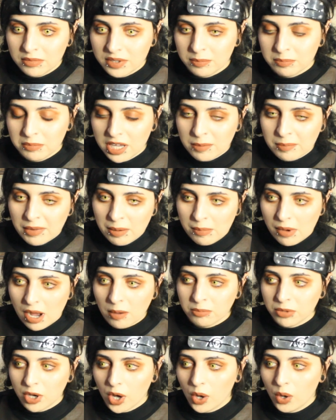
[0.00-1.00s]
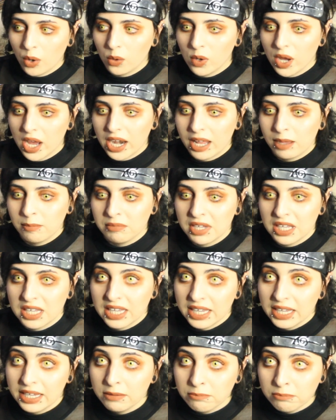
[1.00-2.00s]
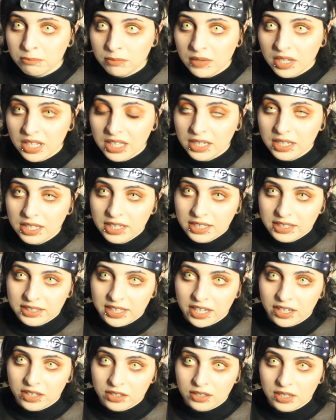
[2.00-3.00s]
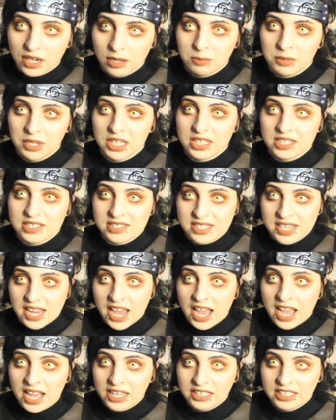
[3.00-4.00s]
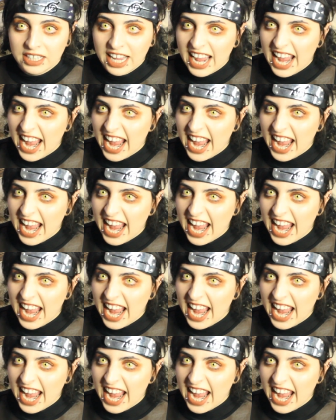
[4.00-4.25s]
me and my mom go, and I meet him, Nader, I meet his dad,